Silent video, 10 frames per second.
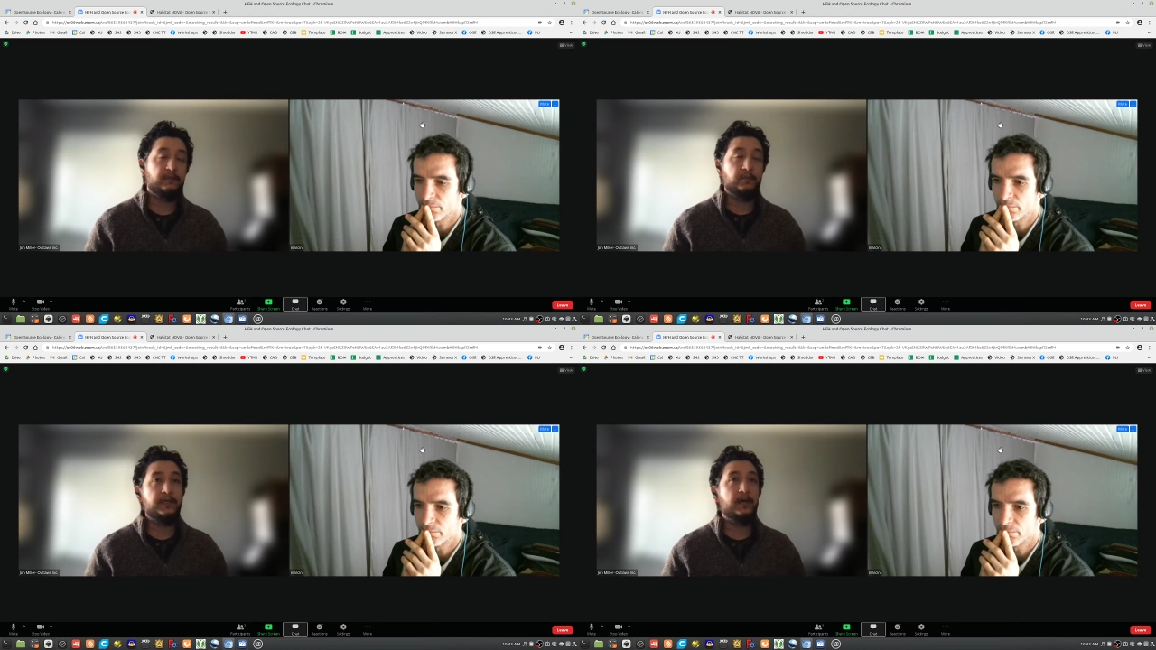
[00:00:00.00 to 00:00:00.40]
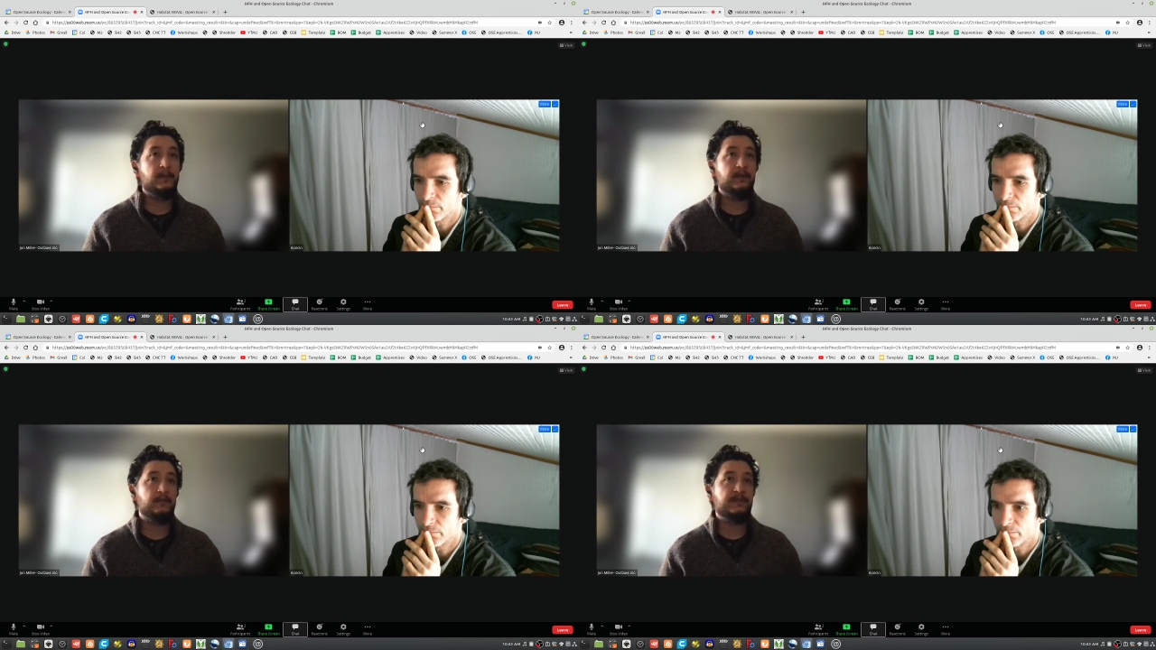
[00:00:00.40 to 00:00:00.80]
Speaker 1: And so if
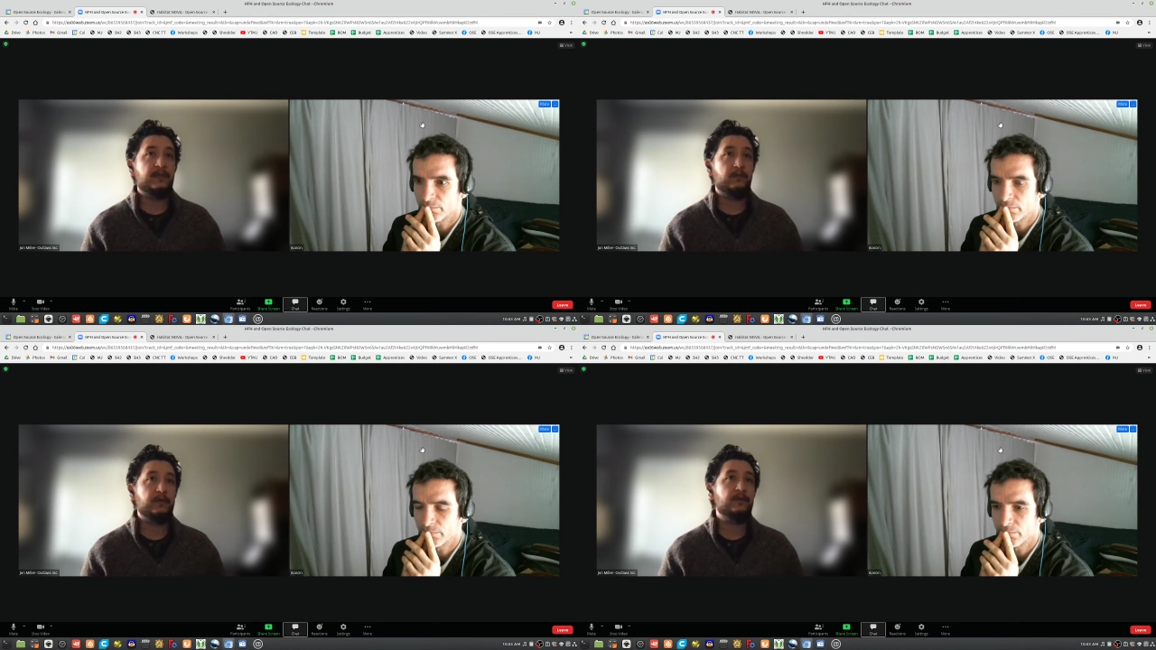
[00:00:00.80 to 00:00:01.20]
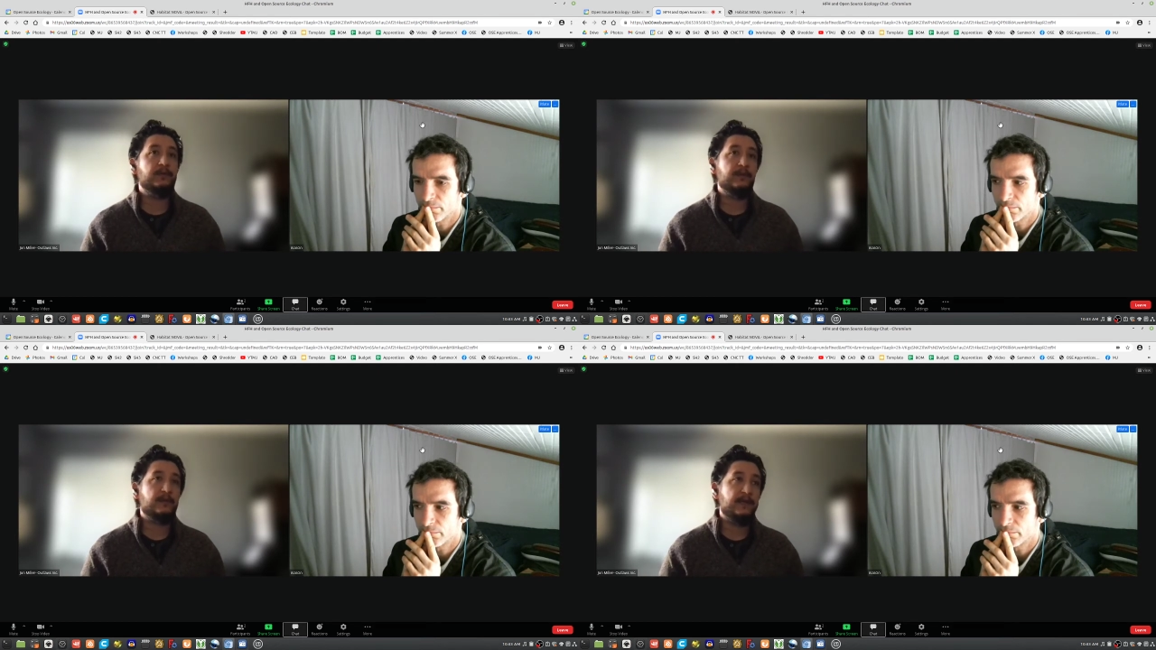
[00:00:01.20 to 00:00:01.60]
we come in and we say
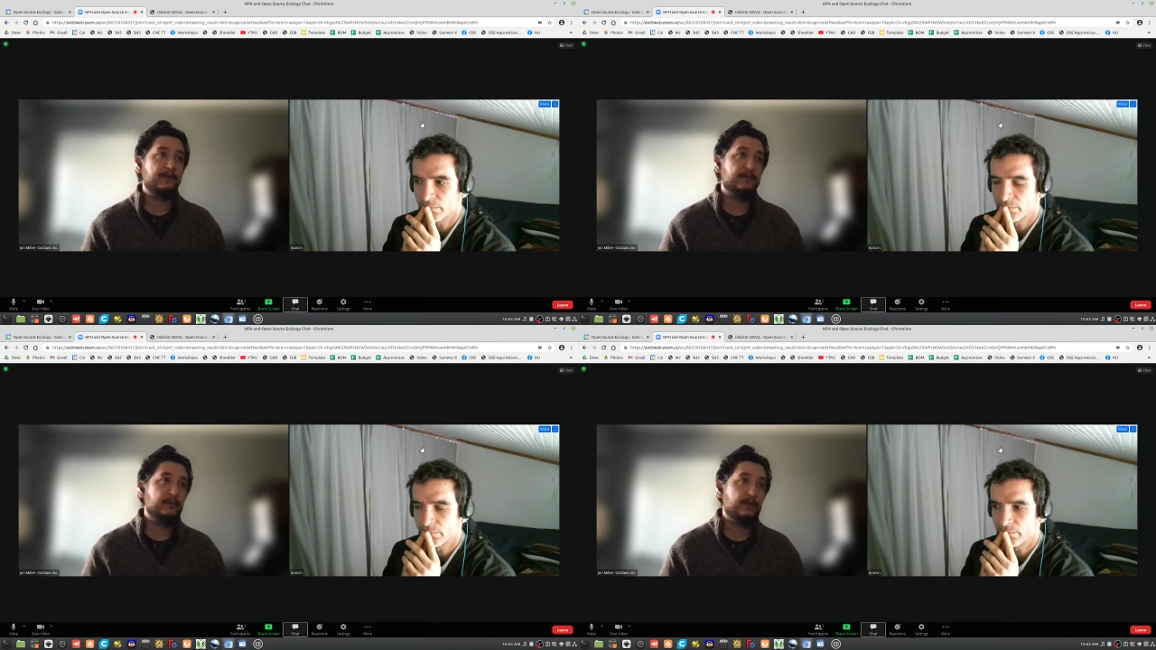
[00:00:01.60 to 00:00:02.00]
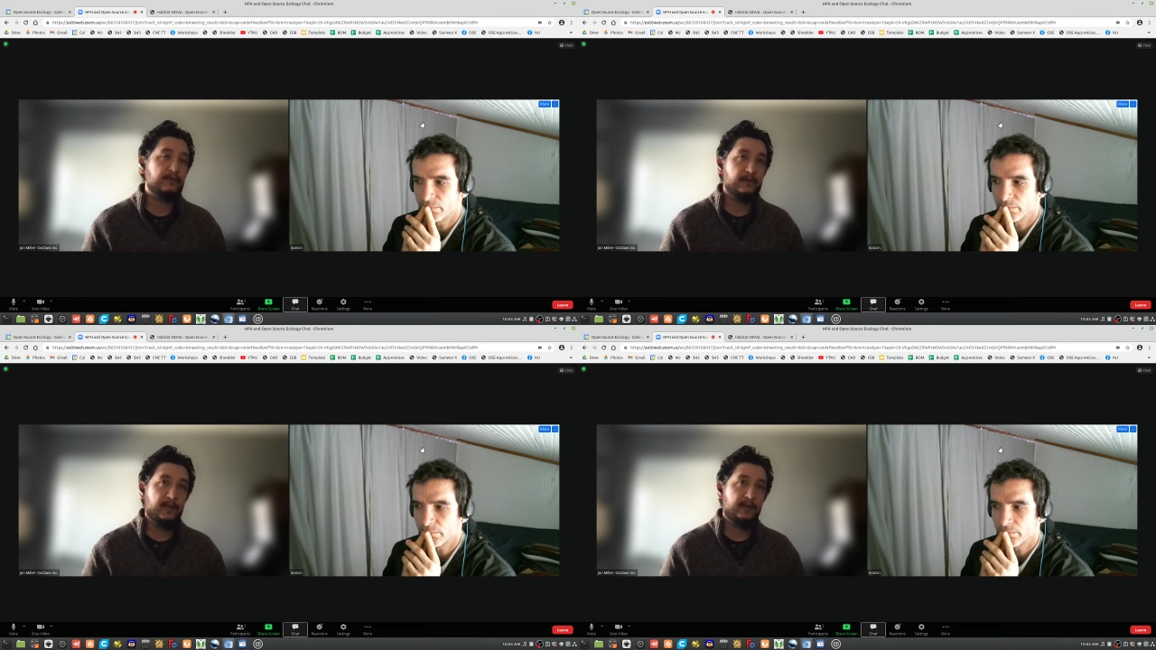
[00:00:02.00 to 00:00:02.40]
we're going to build a
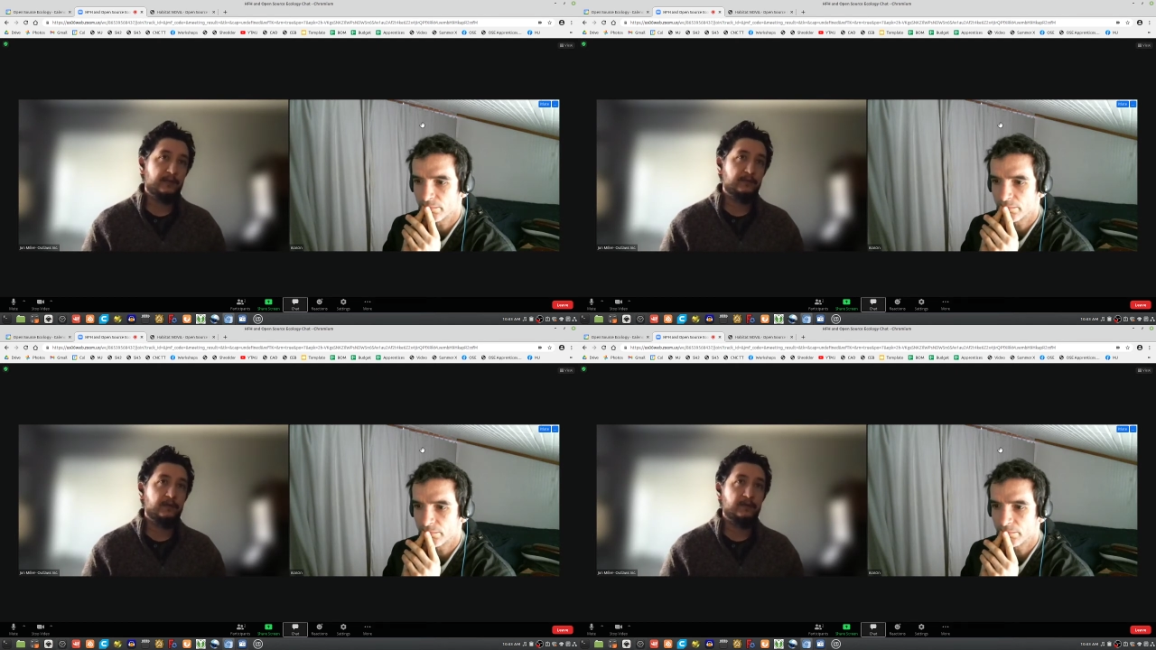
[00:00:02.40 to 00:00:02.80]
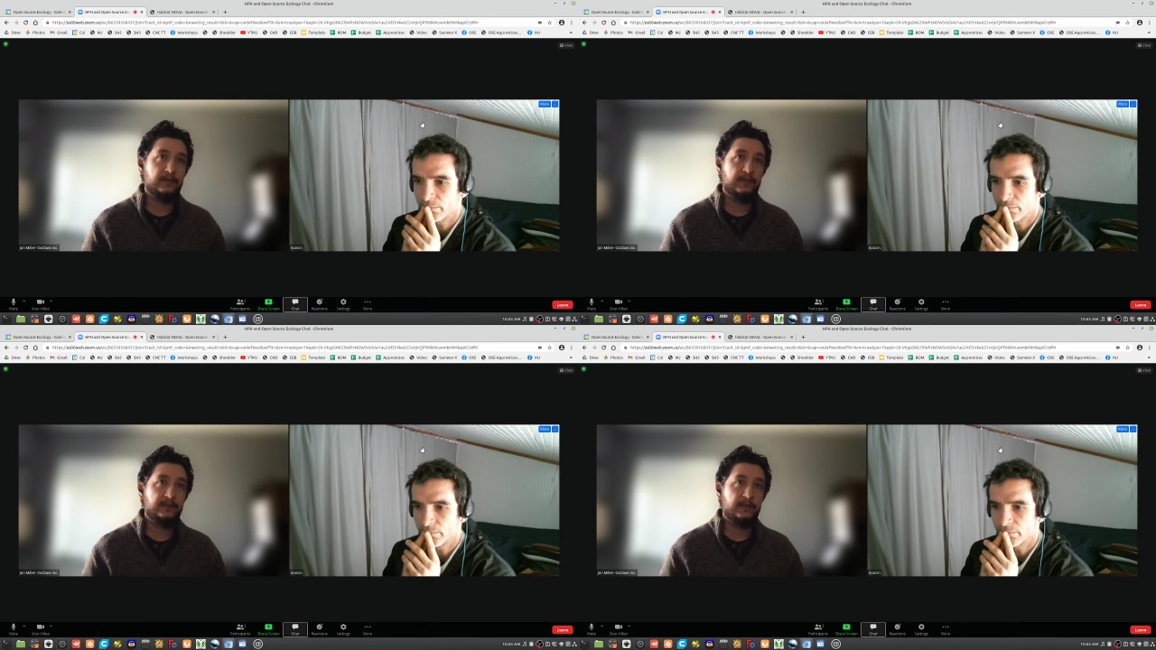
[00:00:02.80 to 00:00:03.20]
thousand square foot house
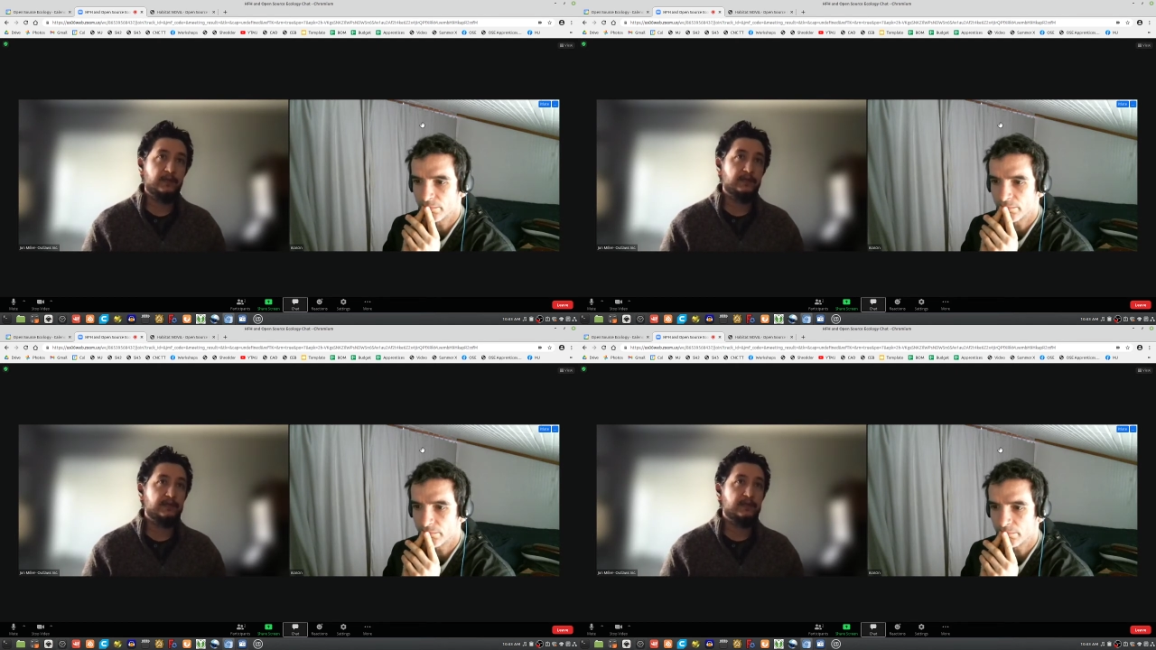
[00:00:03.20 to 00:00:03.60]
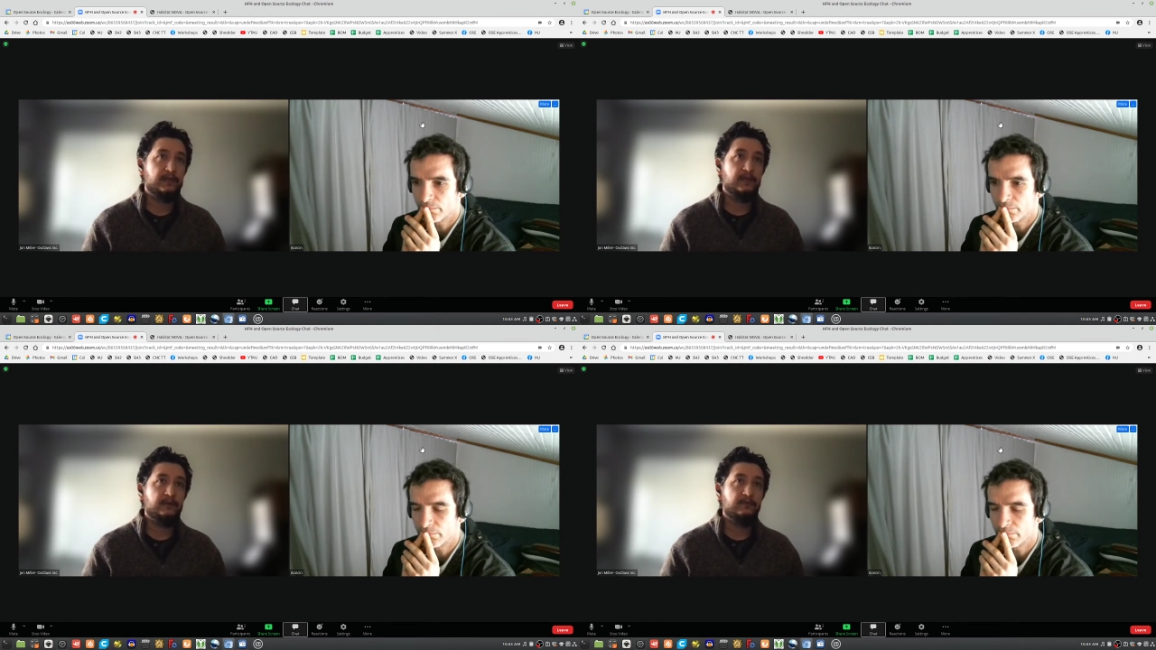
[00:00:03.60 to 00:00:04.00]
for hundred thousand
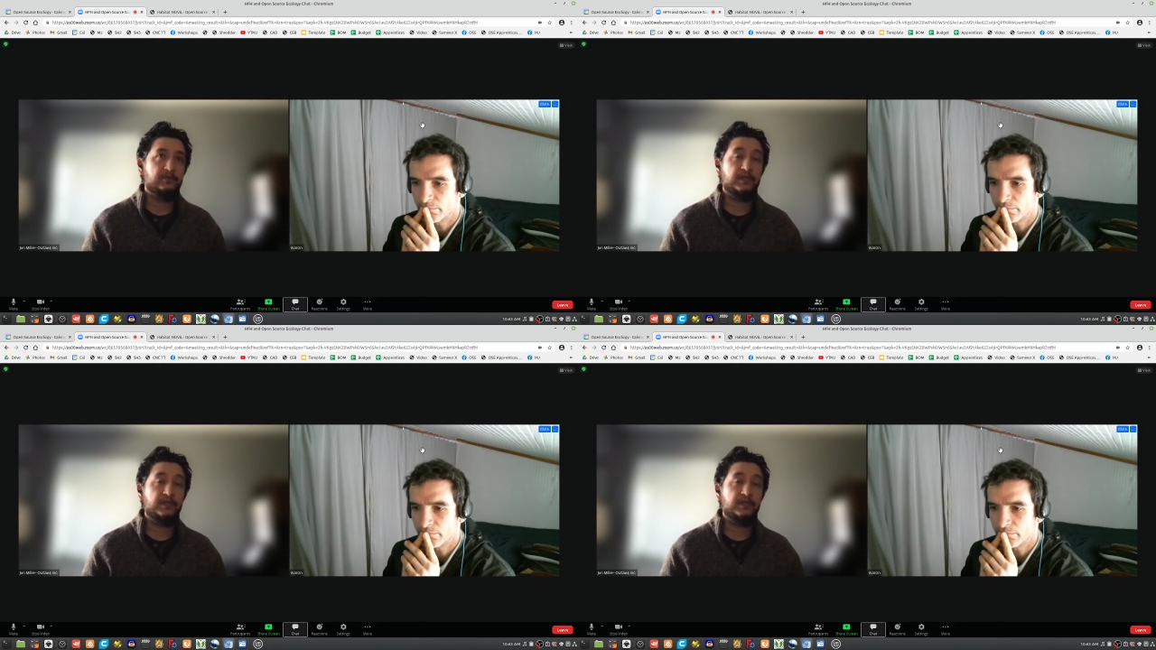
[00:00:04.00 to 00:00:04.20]
dollars,